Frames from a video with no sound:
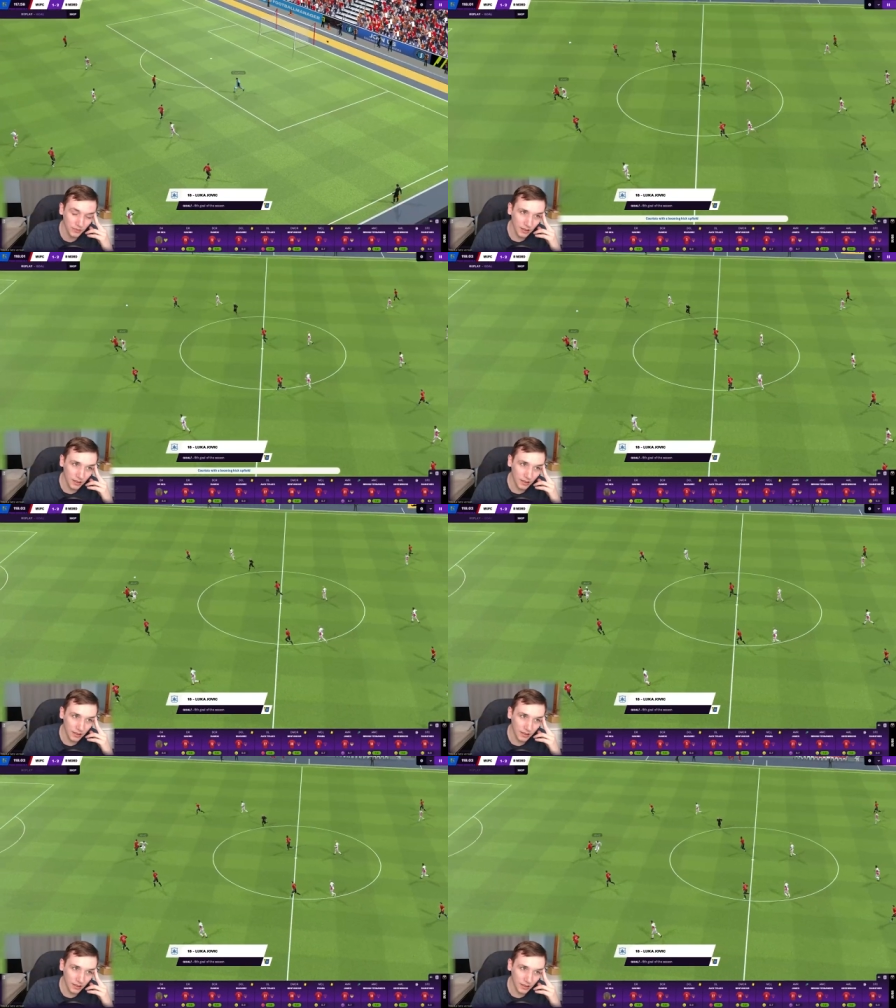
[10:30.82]

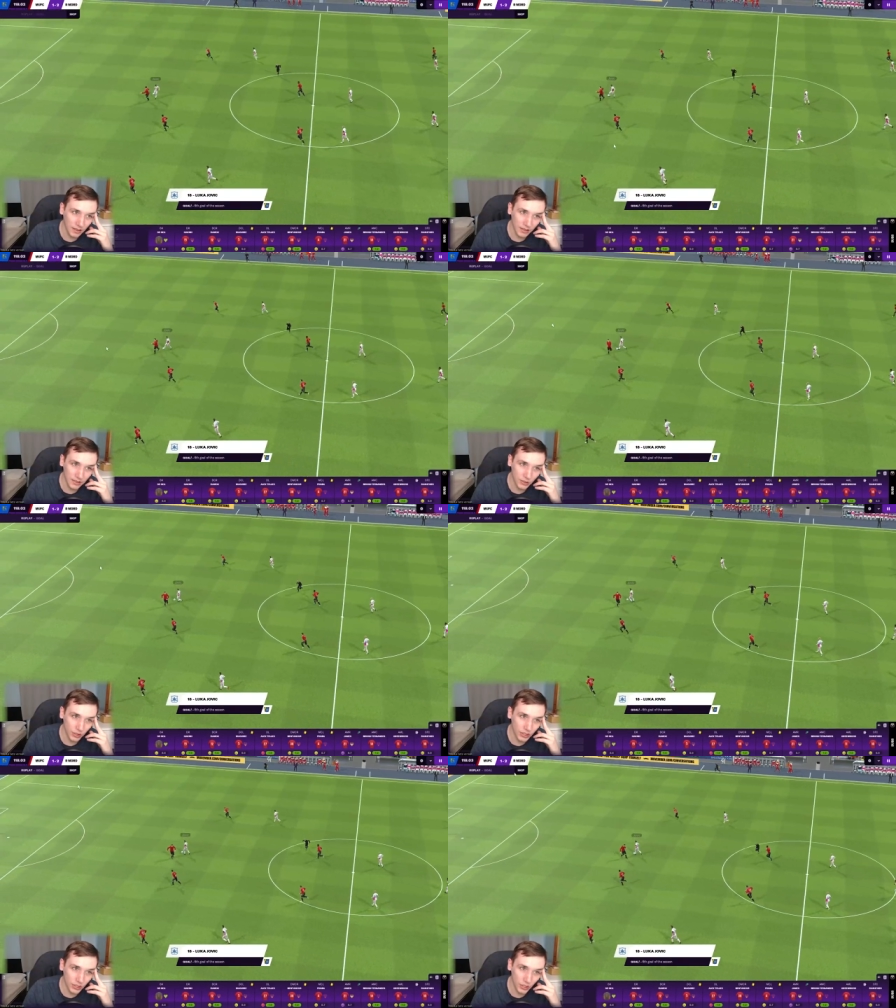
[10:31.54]
Oh, there's
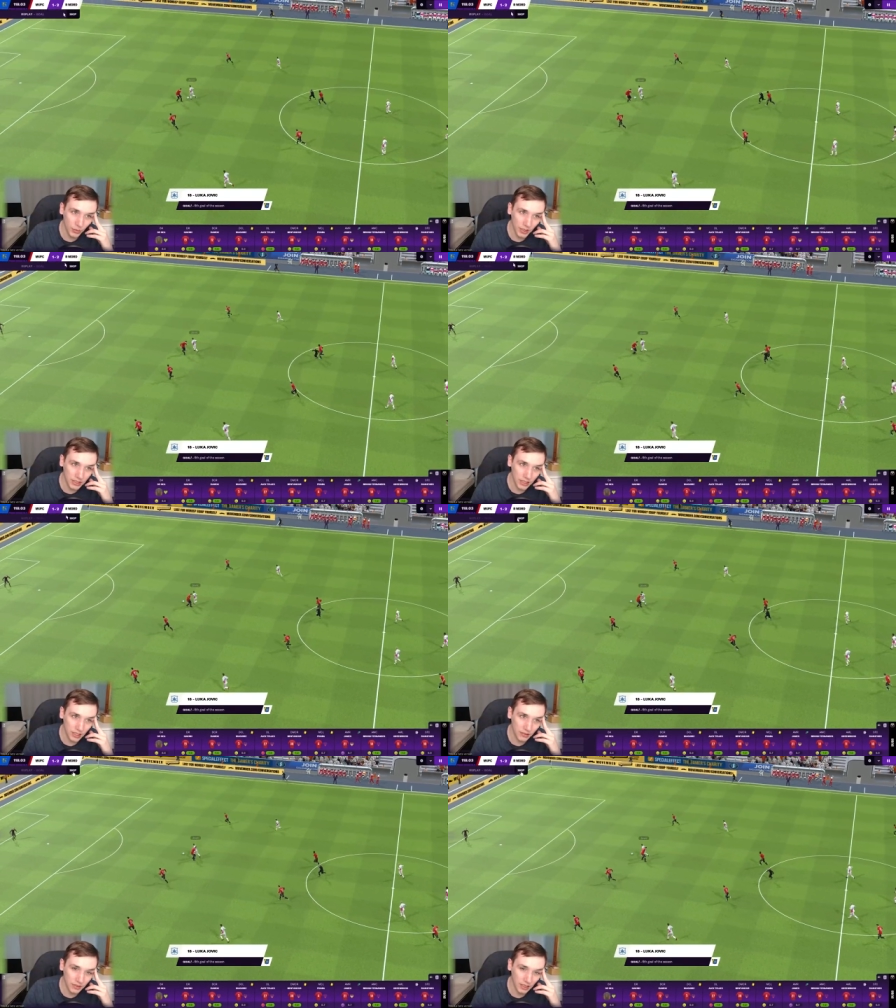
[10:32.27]
only two minutes
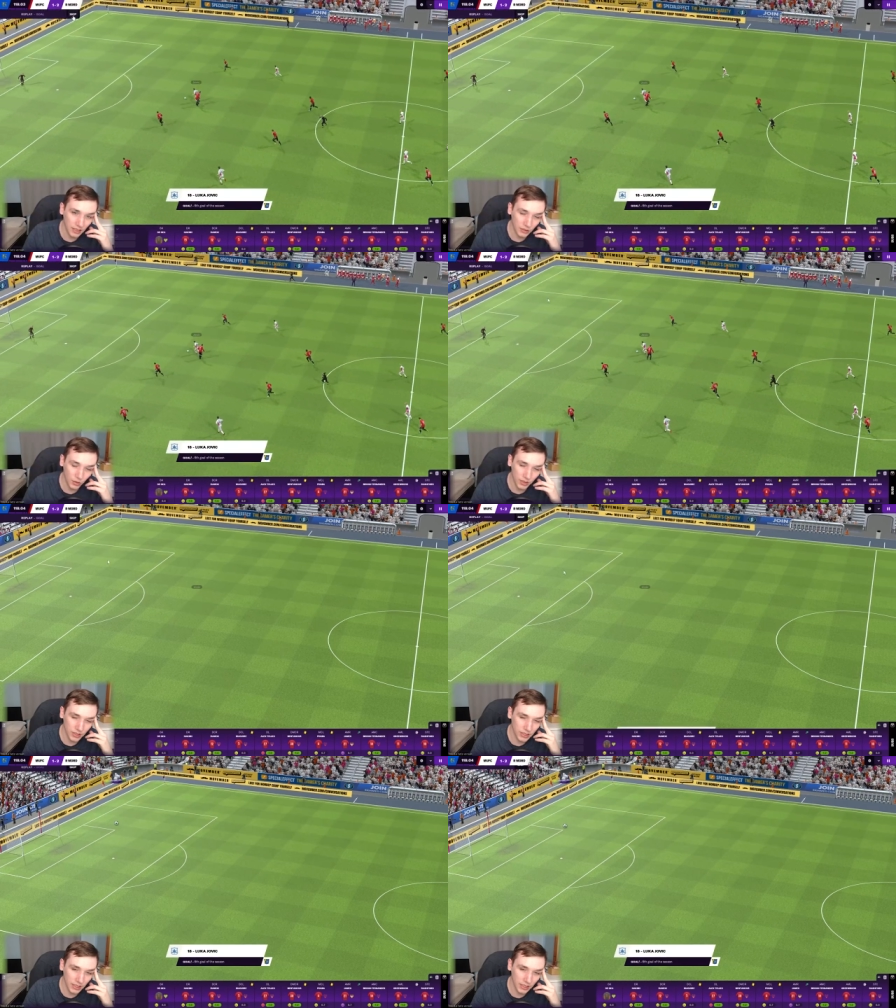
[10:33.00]
left. I don't want to see it